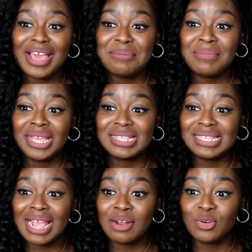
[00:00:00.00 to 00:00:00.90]
I met
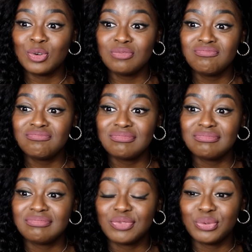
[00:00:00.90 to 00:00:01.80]
Daryl,
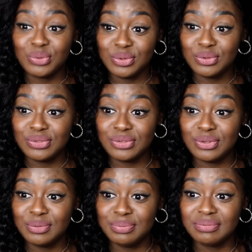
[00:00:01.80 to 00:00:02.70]
through YouTube.